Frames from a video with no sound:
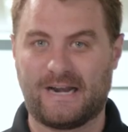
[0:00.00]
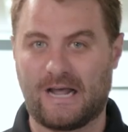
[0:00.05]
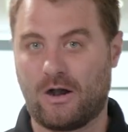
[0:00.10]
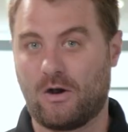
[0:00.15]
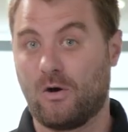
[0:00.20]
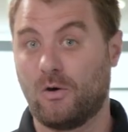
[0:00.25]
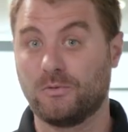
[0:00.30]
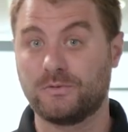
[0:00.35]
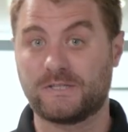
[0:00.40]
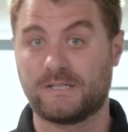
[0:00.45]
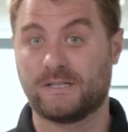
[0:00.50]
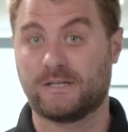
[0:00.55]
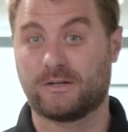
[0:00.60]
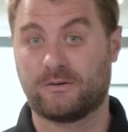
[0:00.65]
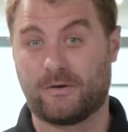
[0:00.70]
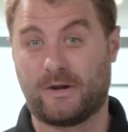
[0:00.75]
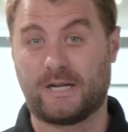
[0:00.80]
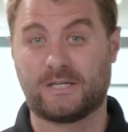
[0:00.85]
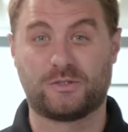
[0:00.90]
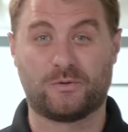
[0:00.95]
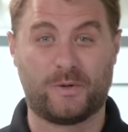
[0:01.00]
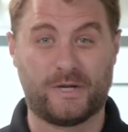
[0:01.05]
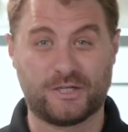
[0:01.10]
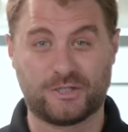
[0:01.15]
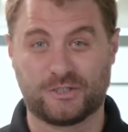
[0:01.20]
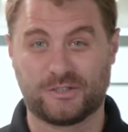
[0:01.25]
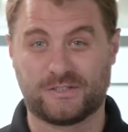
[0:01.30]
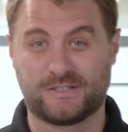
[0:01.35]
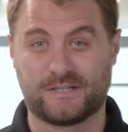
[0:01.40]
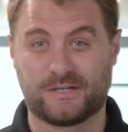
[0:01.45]
Now, hosting a
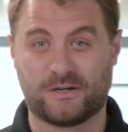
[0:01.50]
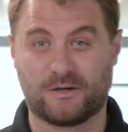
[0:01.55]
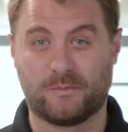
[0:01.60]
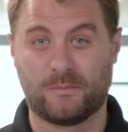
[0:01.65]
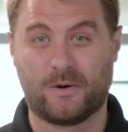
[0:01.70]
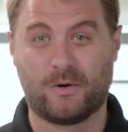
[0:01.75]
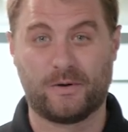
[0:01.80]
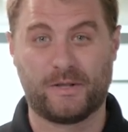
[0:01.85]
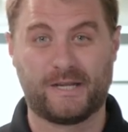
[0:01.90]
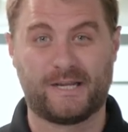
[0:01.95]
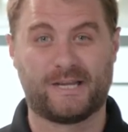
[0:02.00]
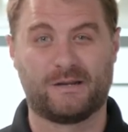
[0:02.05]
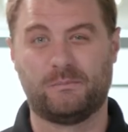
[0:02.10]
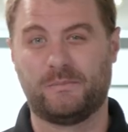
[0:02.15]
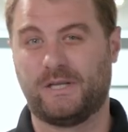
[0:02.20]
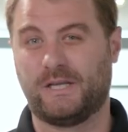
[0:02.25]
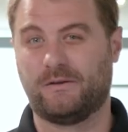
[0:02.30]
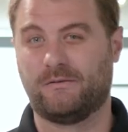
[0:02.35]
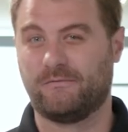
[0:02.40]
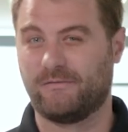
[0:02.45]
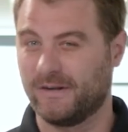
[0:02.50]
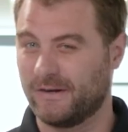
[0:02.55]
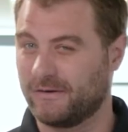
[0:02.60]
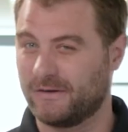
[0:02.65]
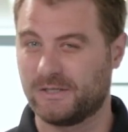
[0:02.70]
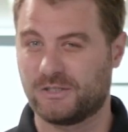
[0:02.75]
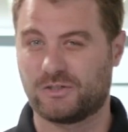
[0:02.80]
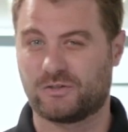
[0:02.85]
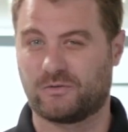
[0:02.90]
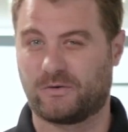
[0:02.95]
graduation ceremony can be
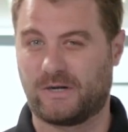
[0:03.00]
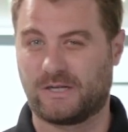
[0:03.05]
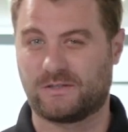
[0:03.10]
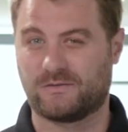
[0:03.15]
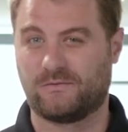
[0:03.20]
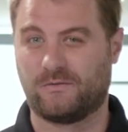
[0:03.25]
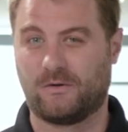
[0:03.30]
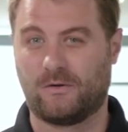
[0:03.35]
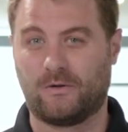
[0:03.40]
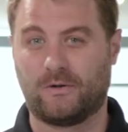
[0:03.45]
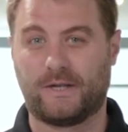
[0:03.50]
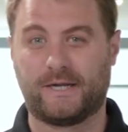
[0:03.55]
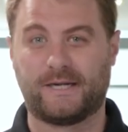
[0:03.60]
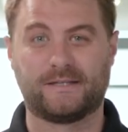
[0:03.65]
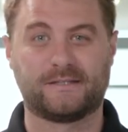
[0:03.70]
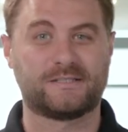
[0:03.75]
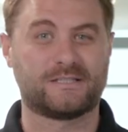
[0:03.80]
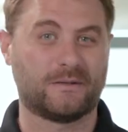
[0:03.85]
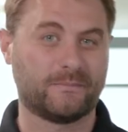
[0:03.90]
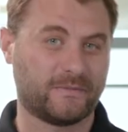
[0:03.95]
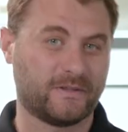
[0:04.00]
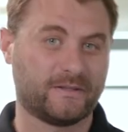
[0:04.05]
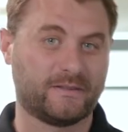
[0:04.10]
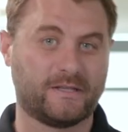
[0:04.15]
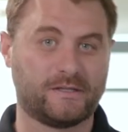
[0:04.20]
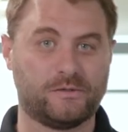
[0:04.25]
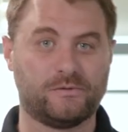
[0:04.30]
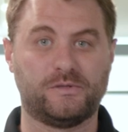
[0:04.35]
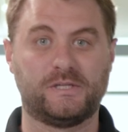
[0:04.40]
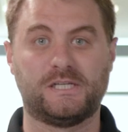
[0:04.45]
very stressful, and it's something
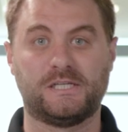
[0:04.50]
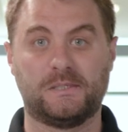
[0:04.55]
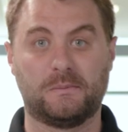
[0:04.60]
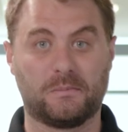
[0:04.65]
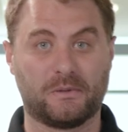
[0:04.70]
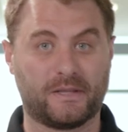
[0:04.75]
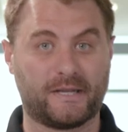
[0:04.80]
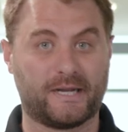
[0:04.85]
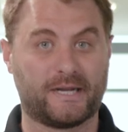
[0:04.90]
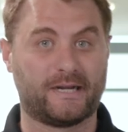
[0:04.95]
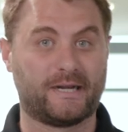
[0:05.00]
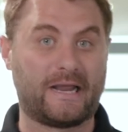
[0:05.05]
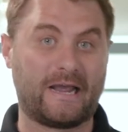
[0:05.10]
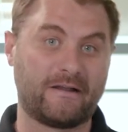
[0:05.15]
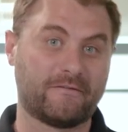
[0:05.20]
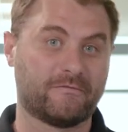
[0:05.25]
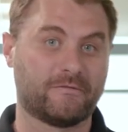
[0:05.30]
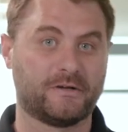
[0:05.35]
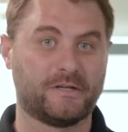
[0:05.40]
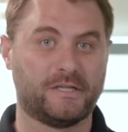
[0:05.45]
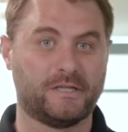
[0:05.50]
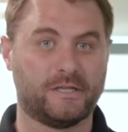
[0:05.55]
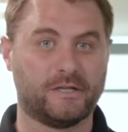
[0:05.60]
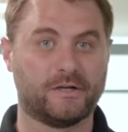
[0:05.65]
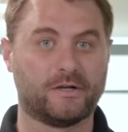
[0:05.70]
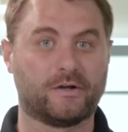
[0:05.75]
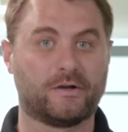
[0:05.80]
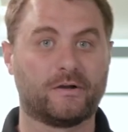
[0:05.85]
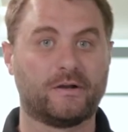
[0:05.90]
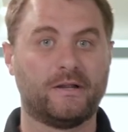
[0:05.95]
that you need to plan every
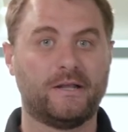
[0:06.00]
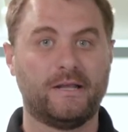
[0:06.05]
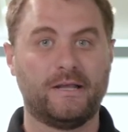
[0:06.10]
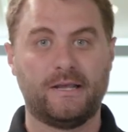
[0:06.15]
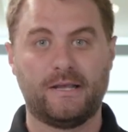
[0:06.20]
year.